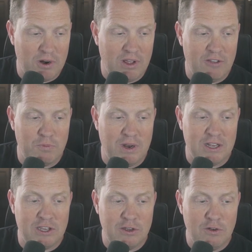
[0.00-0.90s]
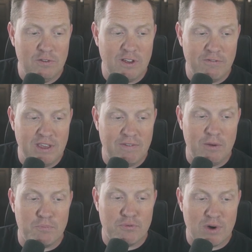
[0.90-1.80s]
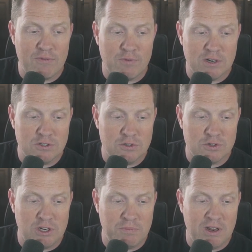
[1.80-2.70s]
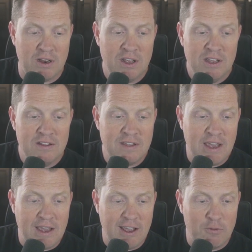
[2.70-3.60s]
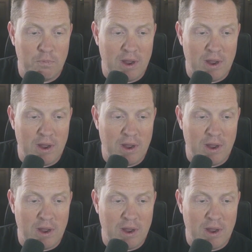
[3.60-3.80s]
has been accused of giving preferential treatment to A Is